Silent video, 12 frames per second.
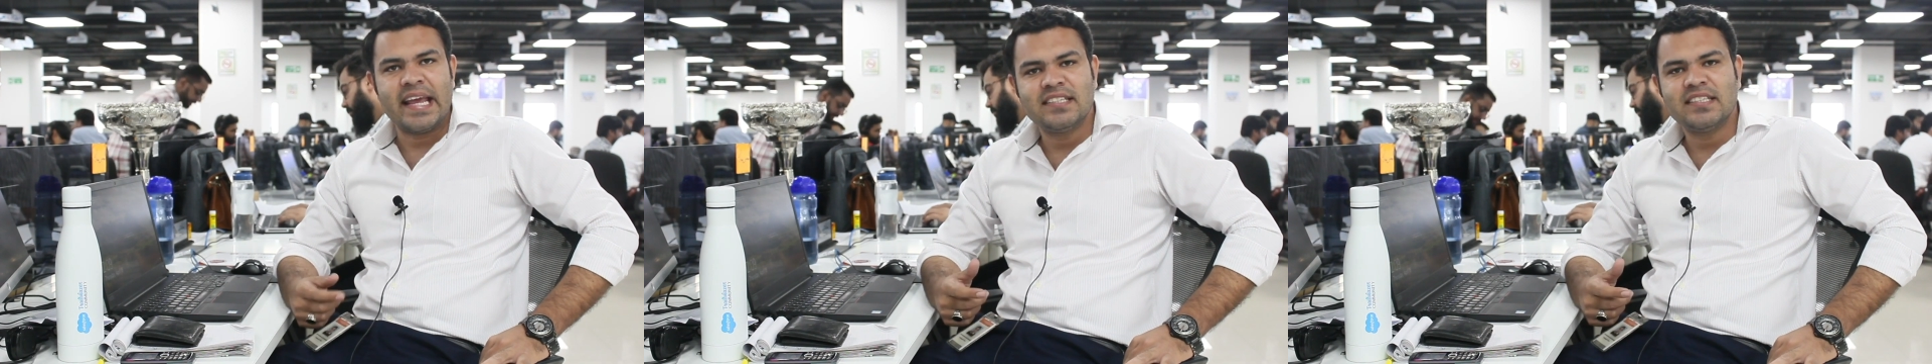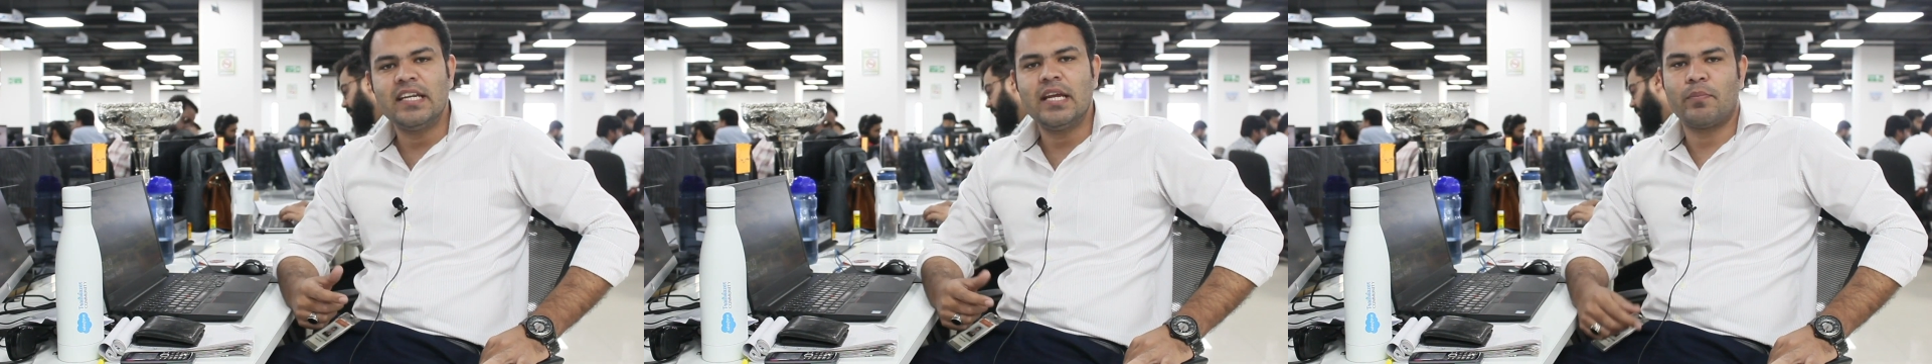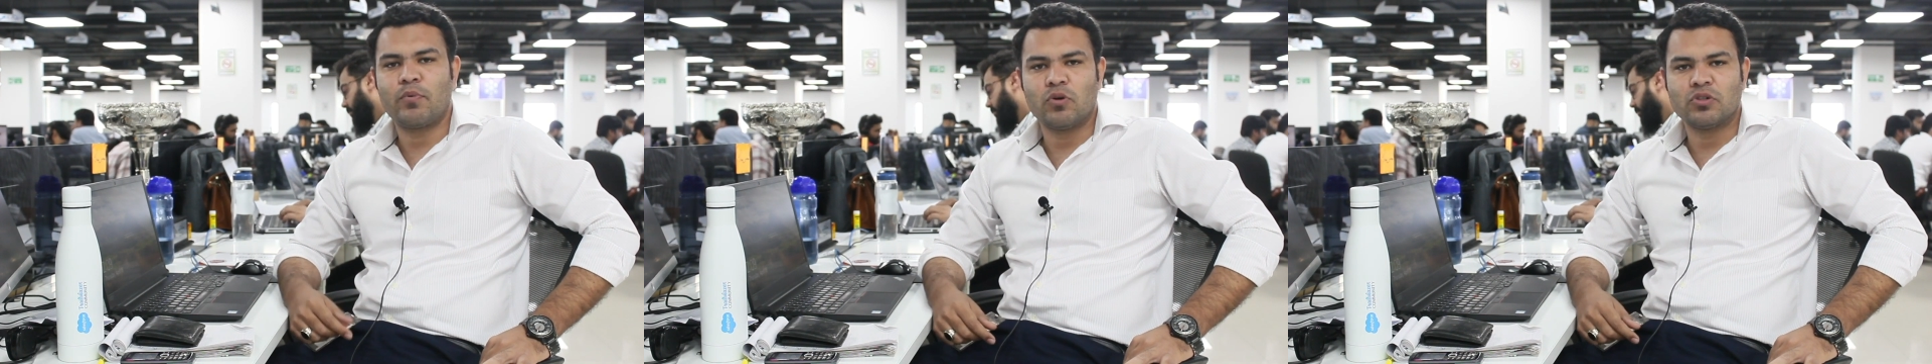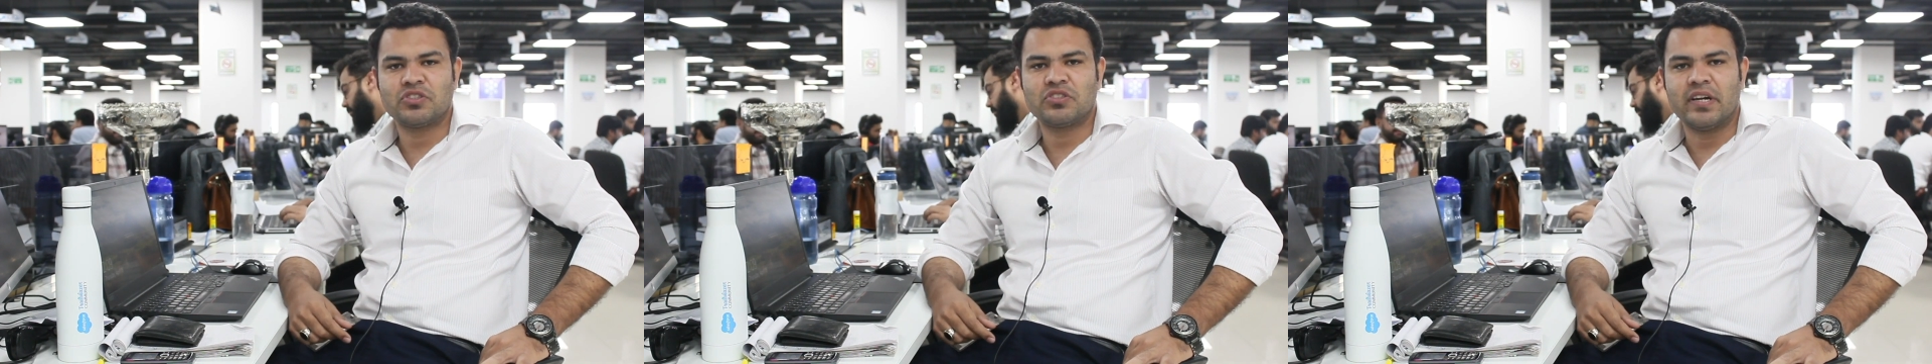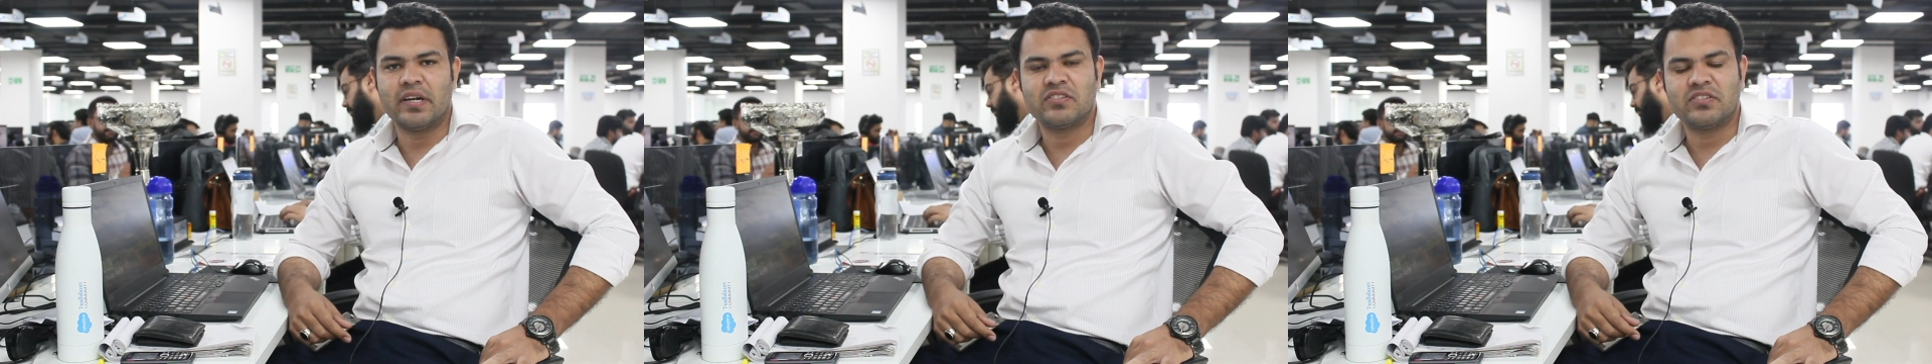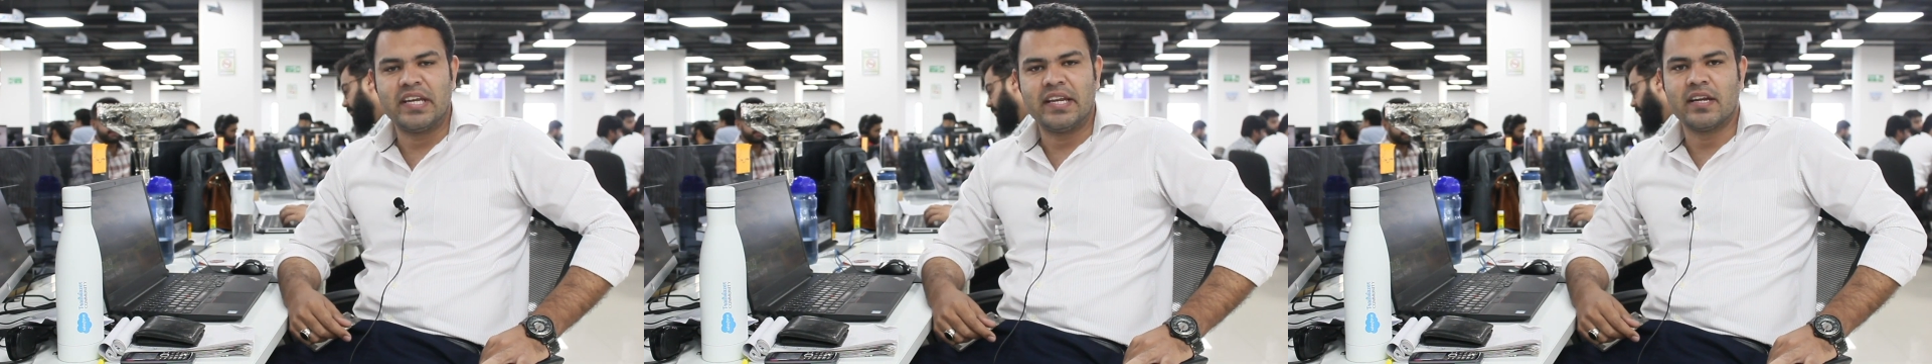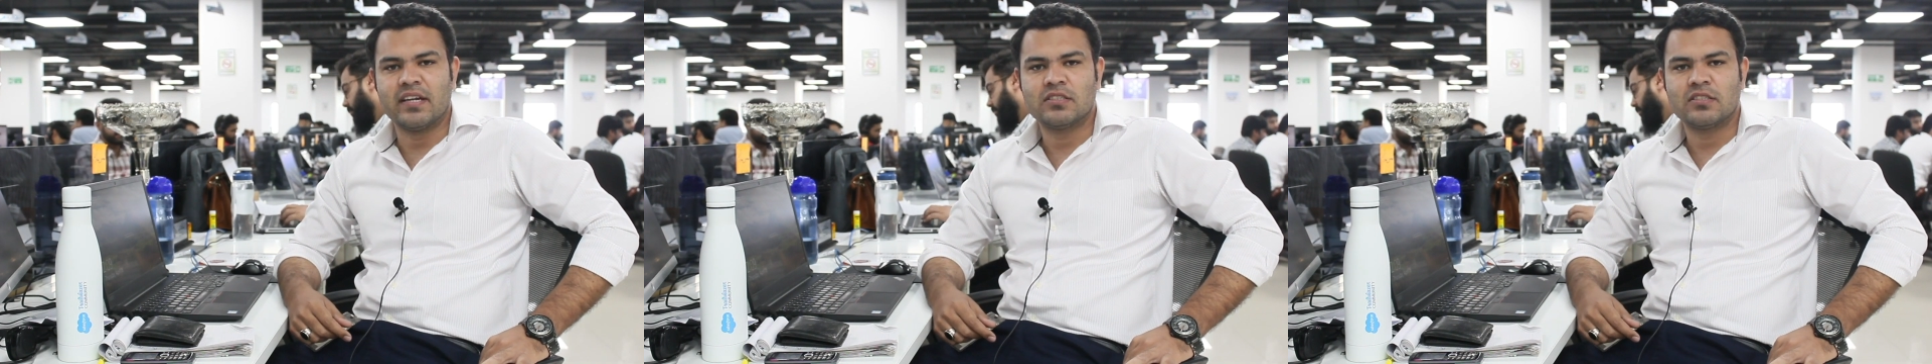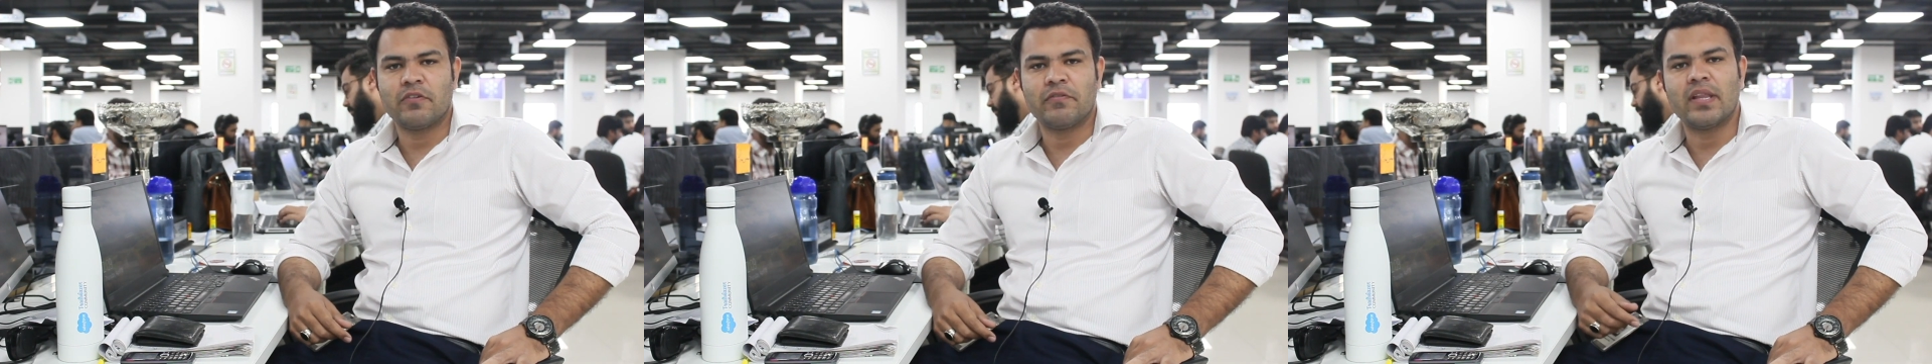easily approach their seniors
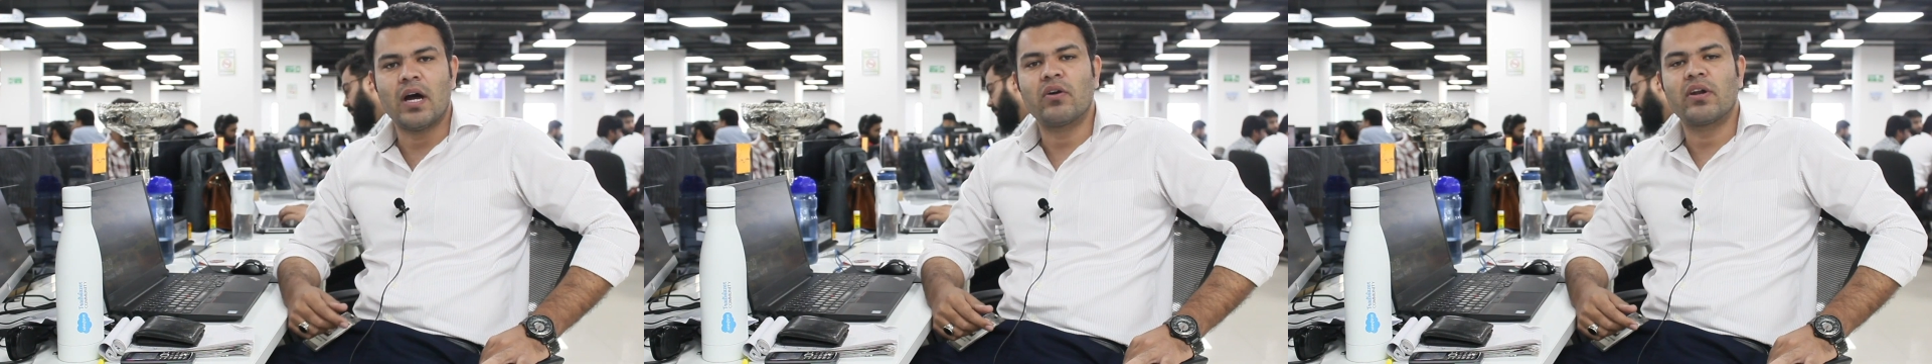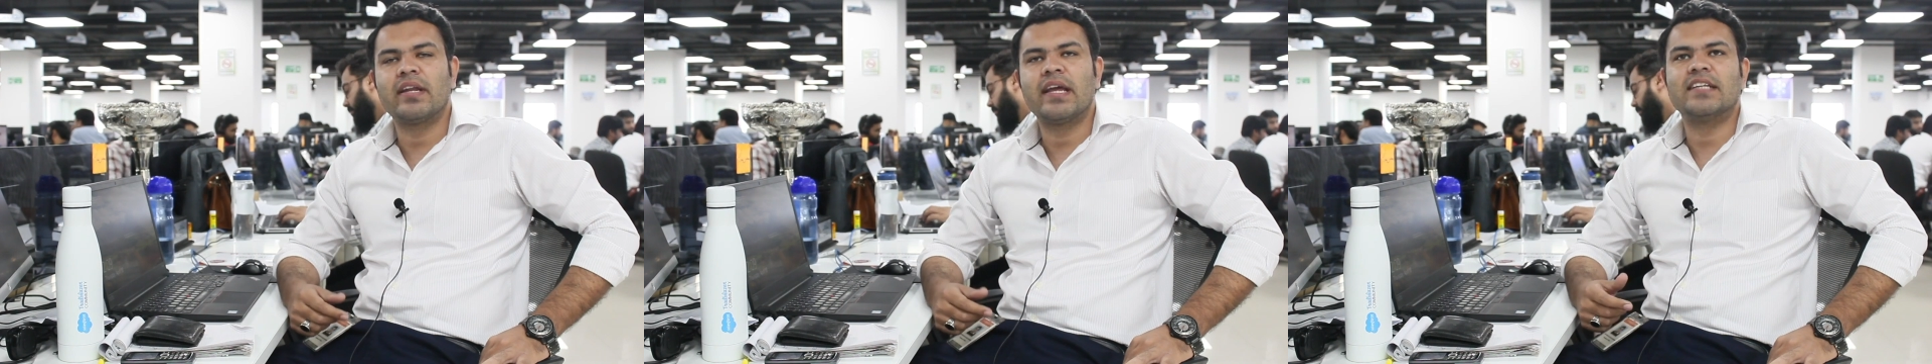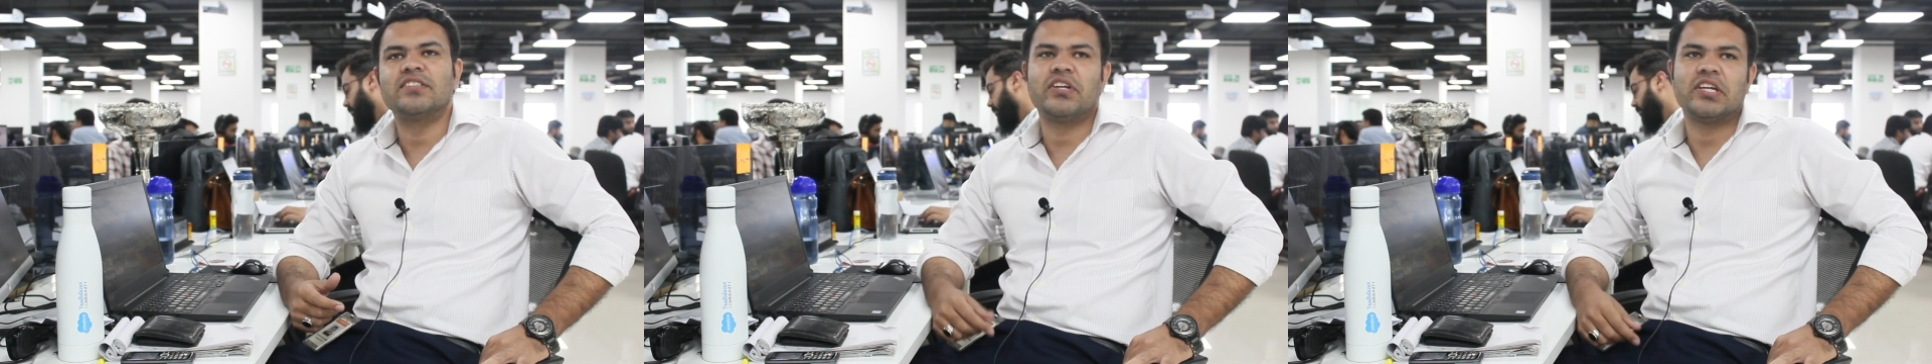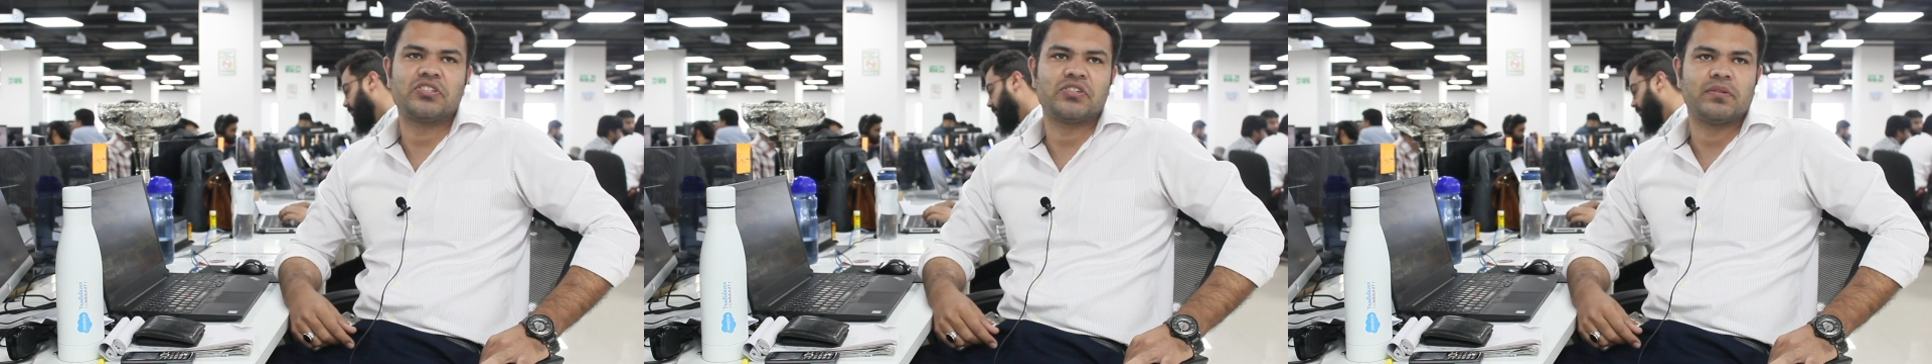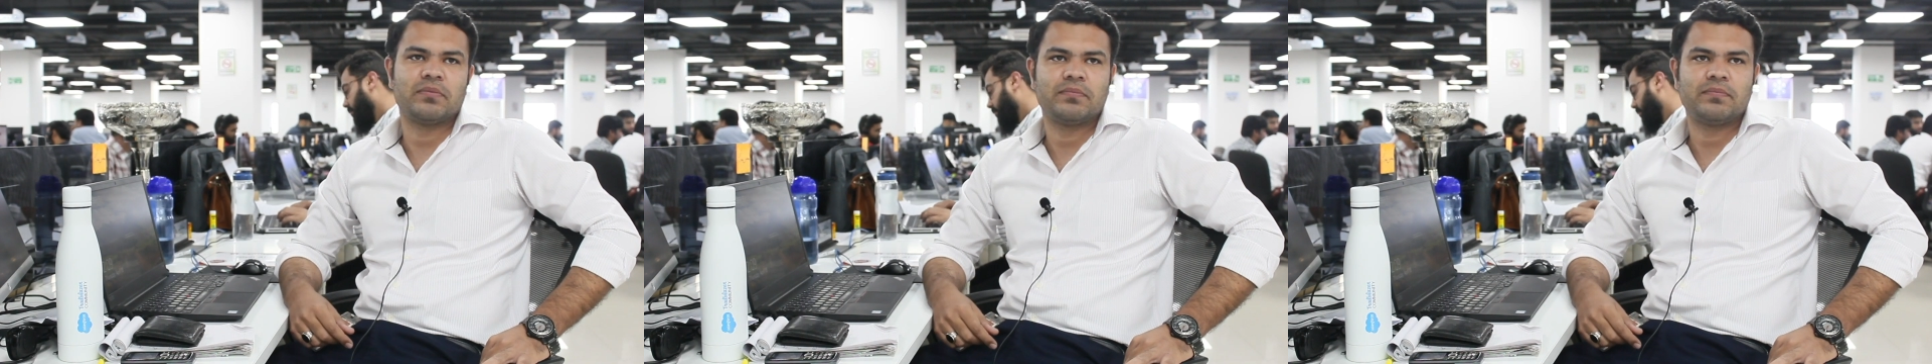without any hesitation.